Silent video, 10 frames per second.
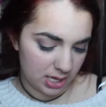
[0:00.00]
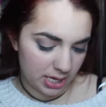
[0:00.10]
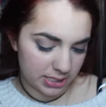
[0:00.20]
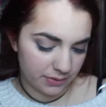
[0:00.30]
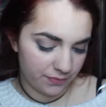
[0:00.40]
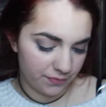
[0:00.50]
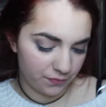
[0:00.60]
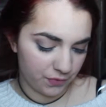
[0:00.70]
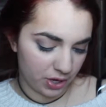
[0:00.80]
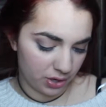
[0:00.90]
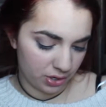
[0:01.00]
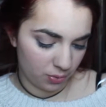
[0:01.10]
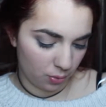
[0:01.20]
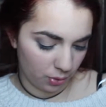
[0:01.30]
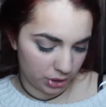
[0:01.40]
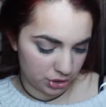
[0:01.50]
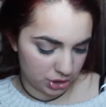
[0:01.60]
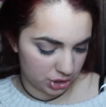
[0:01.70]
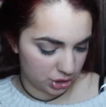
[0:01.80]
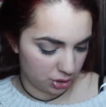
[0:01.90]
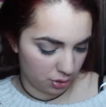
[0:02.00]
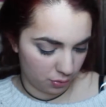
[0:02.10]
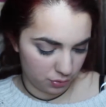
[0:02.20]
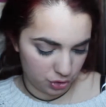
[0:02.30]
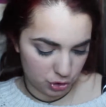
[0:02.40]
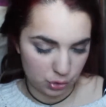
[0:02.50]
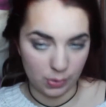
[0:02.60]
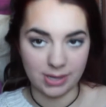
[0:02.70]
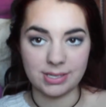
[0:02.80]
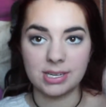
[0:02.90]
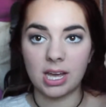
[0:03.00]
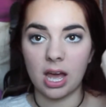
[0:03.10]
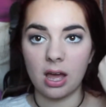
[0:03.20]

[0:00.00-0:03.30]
It's a very orangey tone to it.